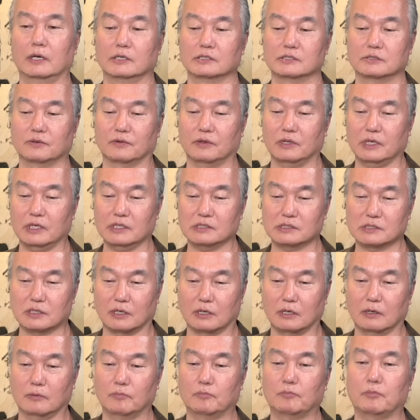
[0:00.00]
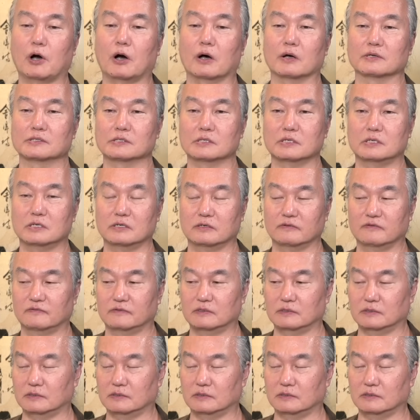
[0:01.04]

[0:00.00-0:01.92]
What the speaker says: So these are positive